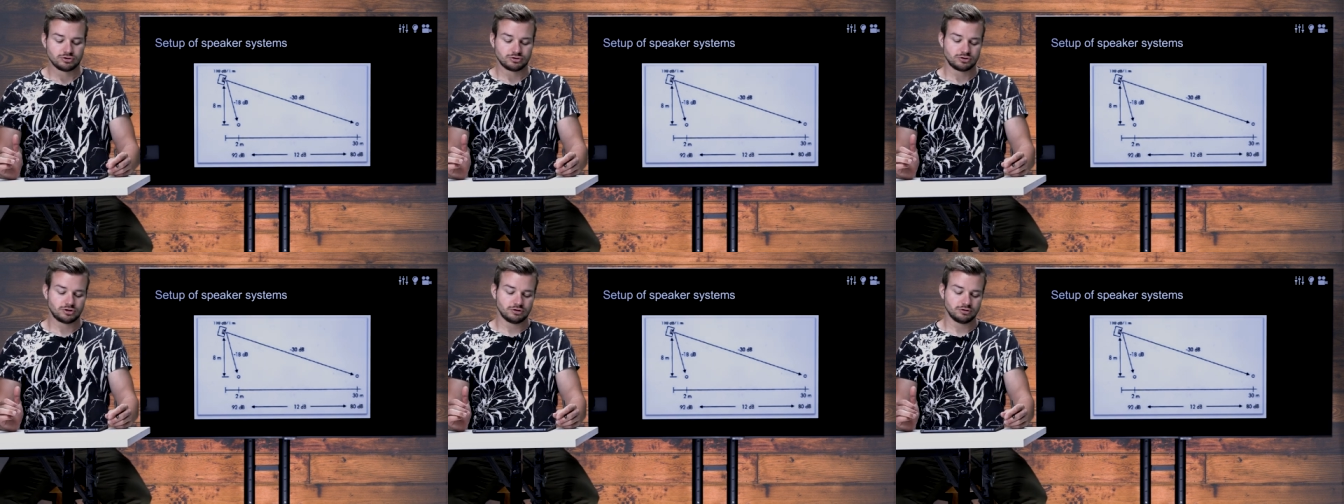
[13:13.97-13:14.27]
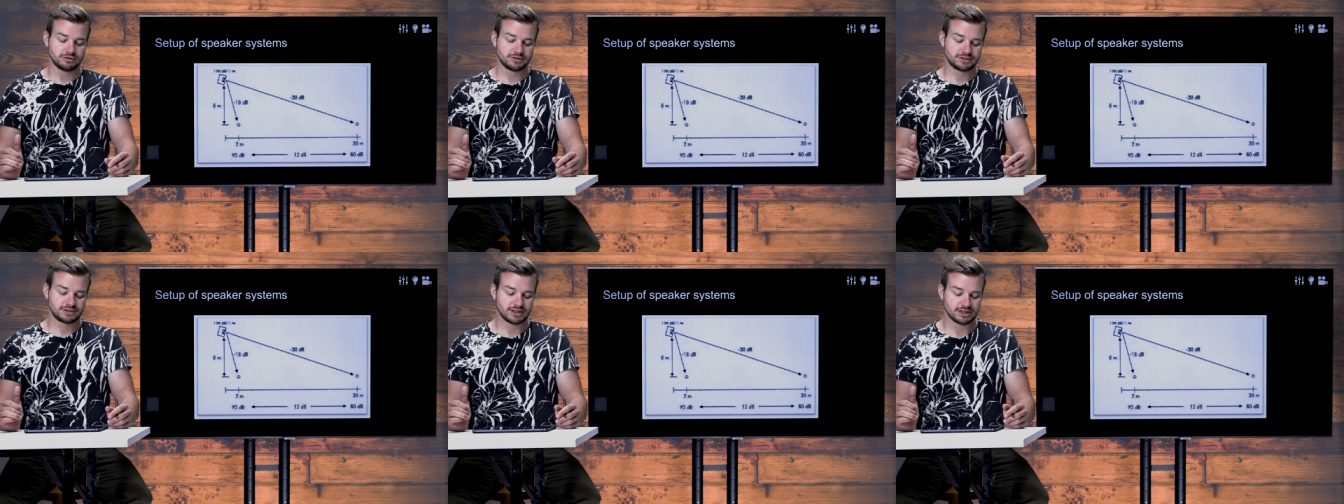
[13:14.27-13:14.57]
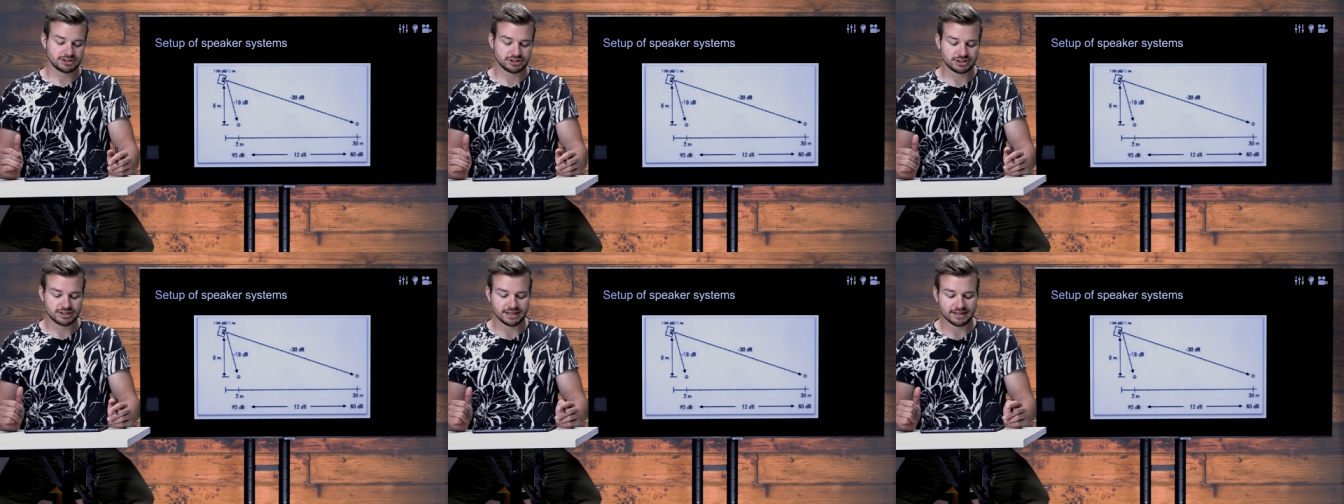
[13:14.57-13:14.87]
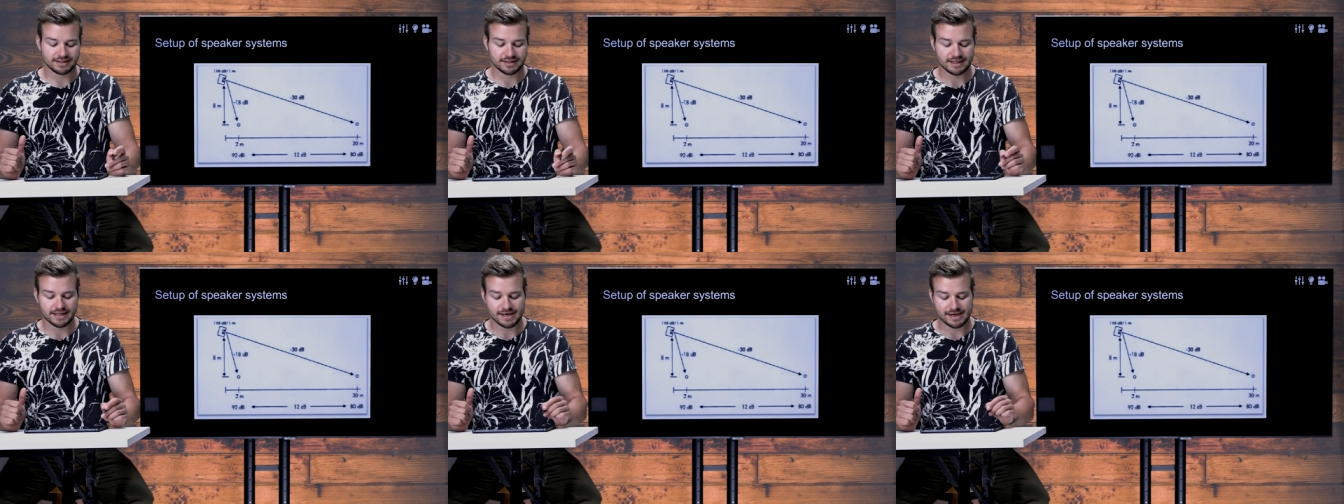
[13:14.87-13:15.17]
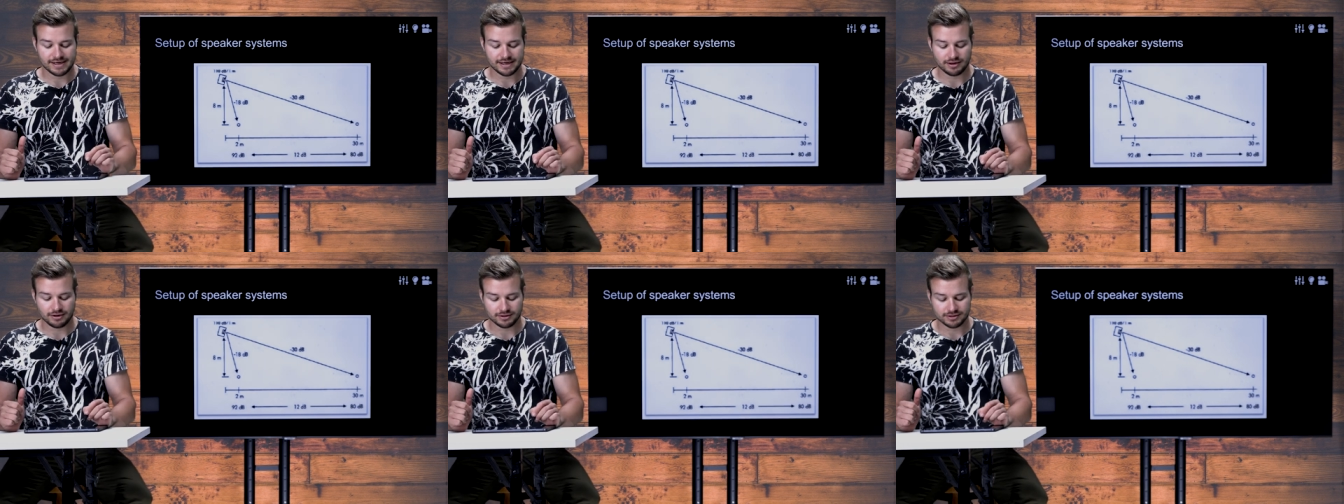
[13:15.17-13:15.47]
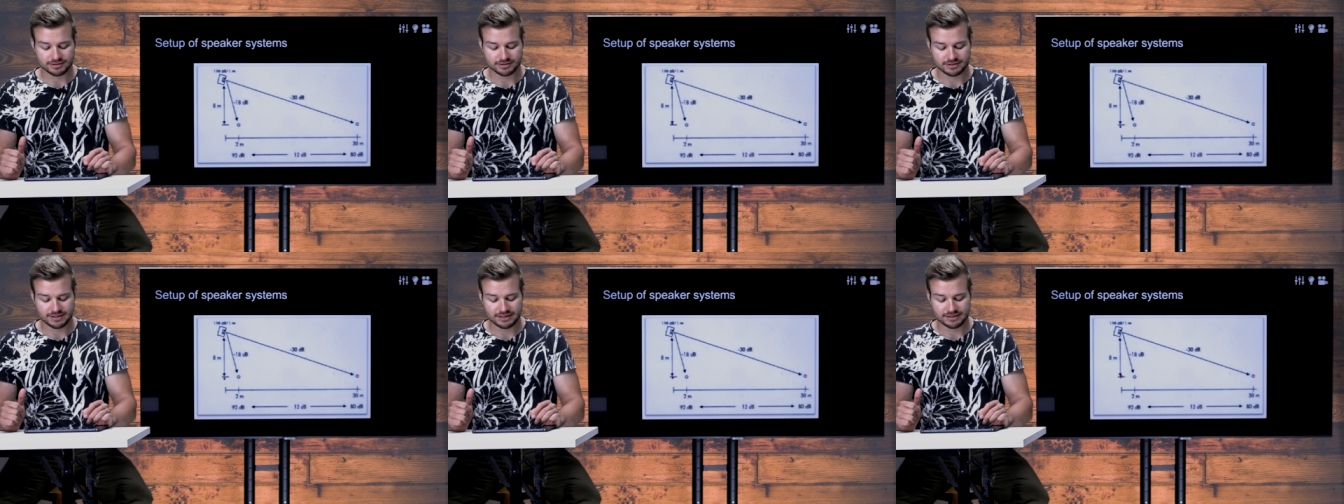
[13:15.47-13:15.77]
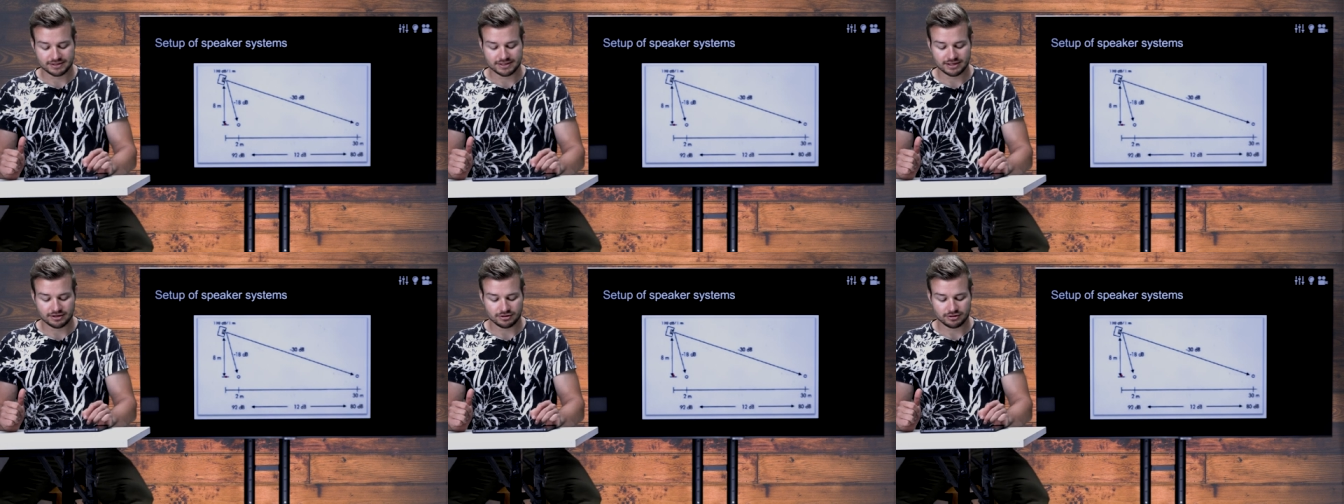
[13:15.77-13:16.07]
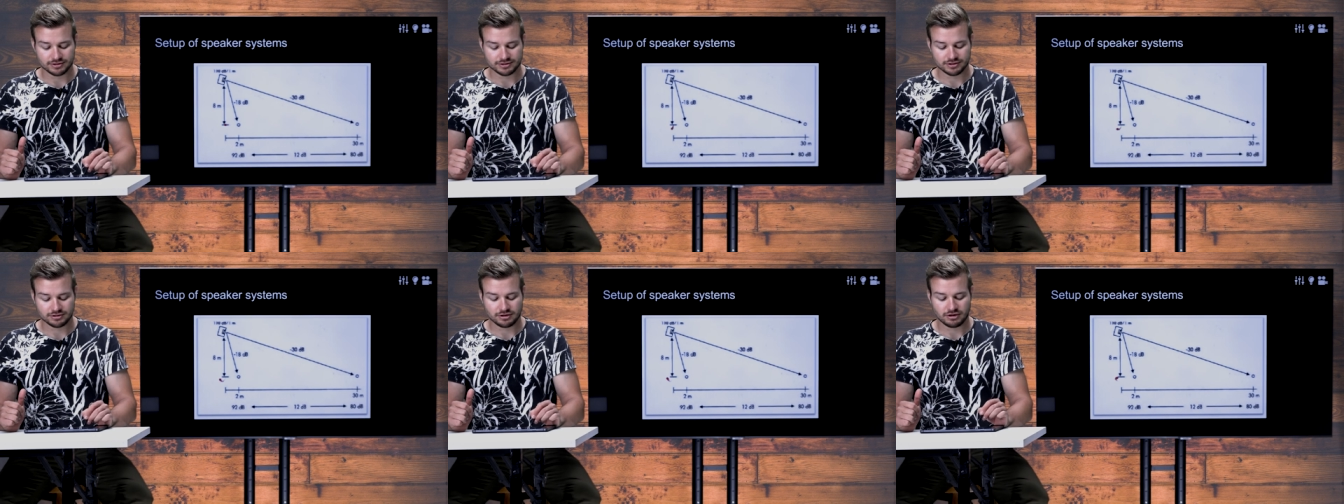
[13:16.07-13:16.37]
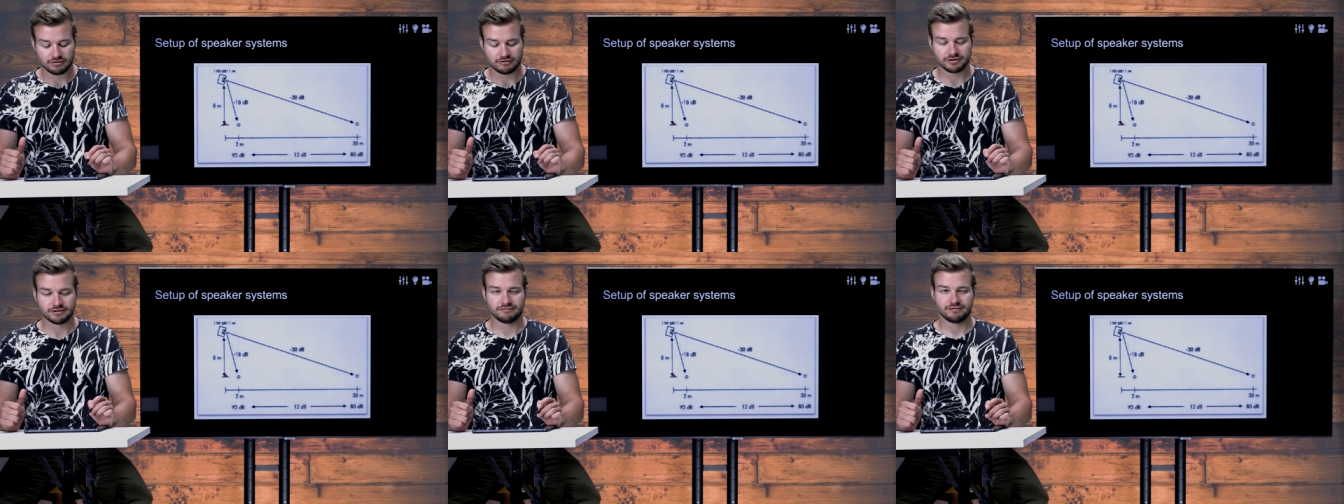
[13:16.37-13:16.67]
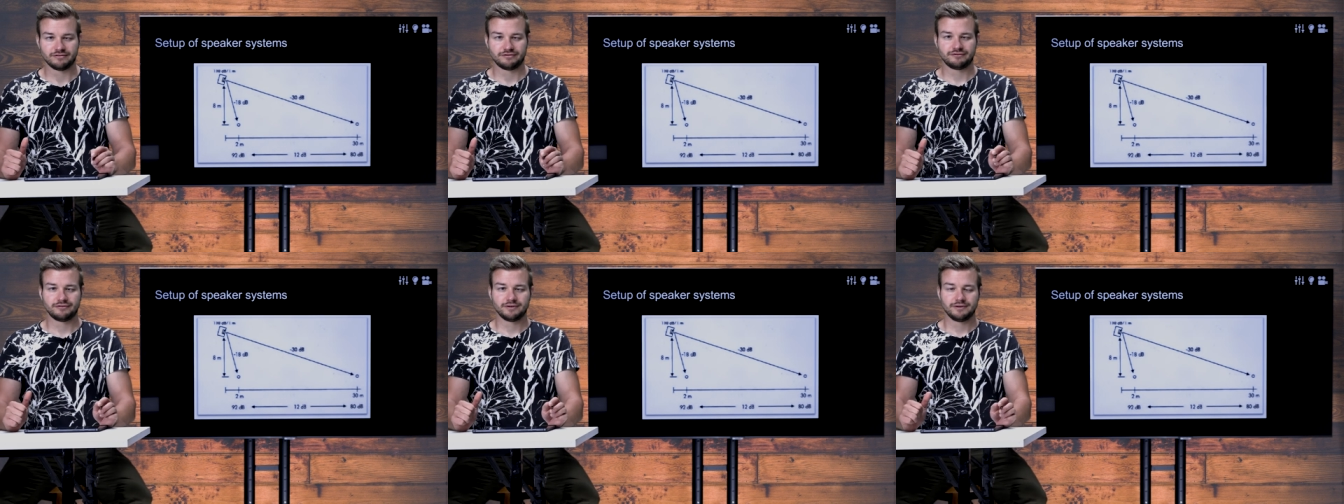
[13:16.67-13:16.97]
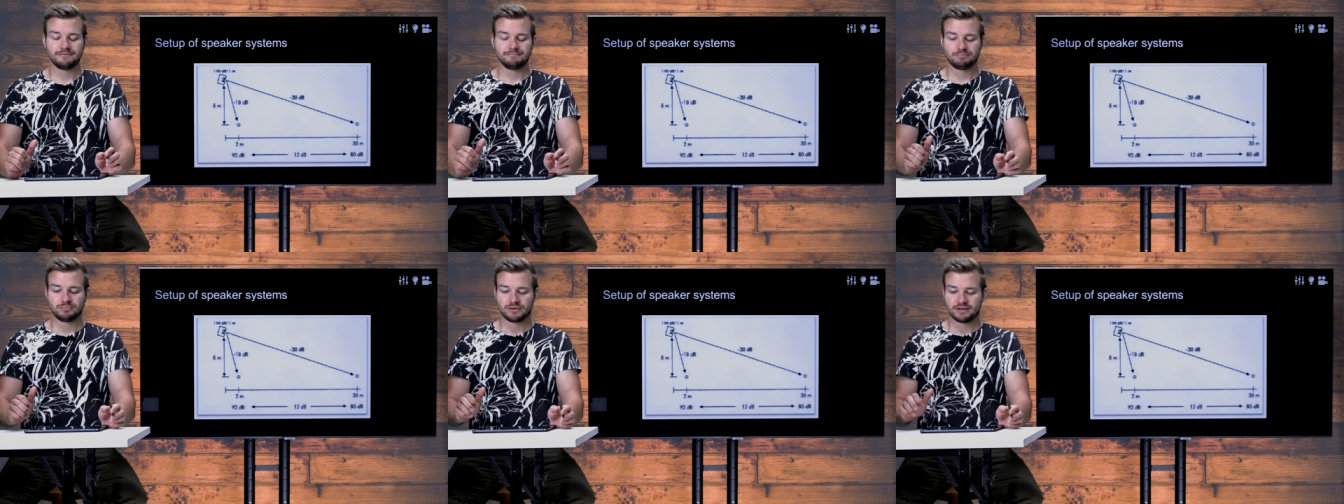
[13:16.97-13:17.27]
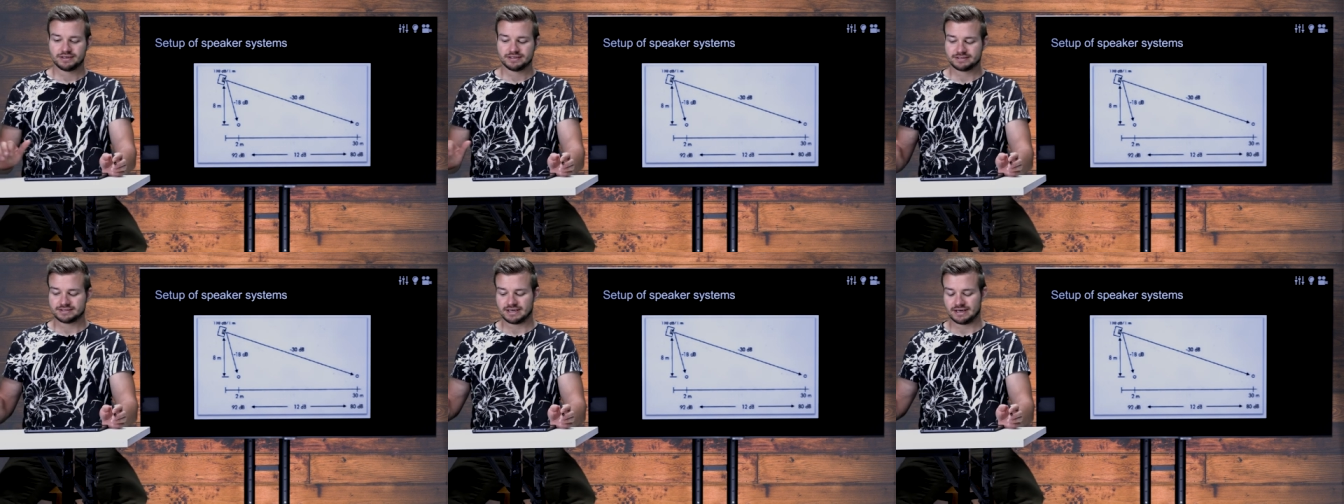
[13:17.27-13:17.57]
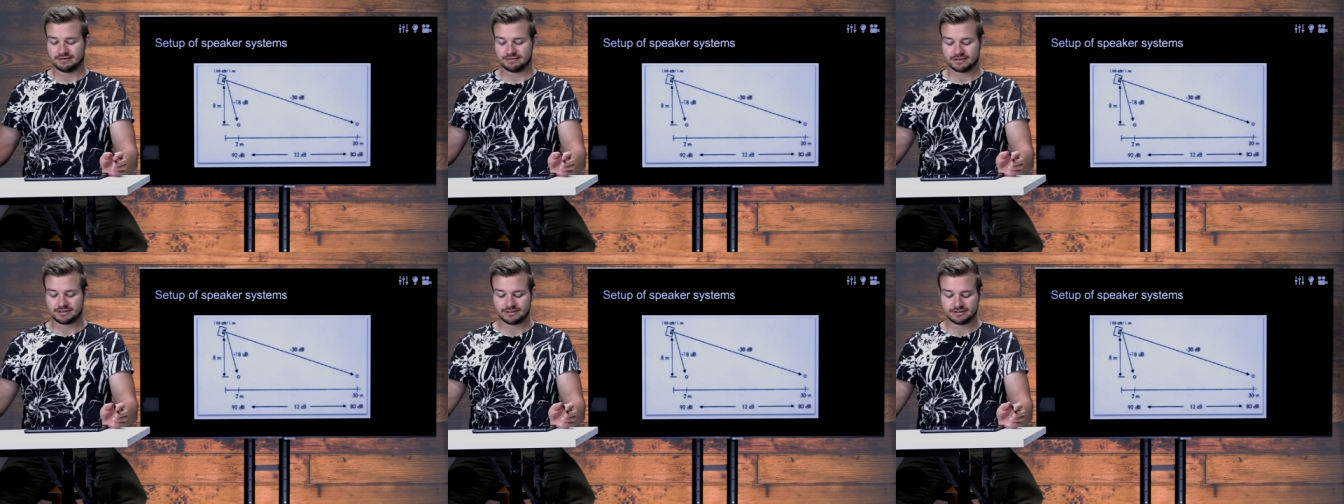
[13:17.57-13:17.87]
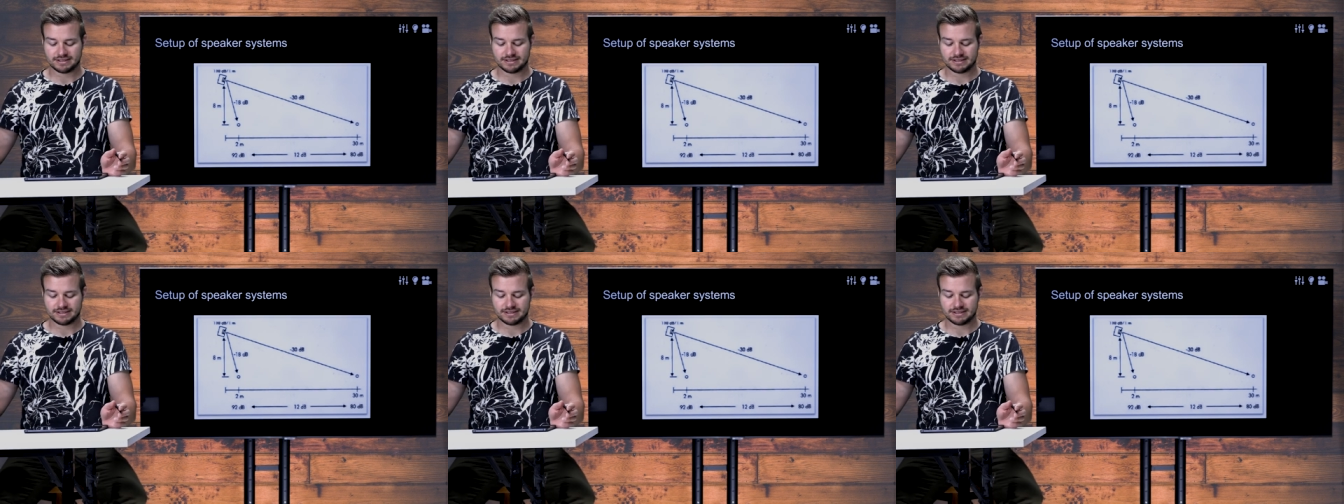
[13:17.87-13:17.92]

rows such that they also that they're also covered with sound.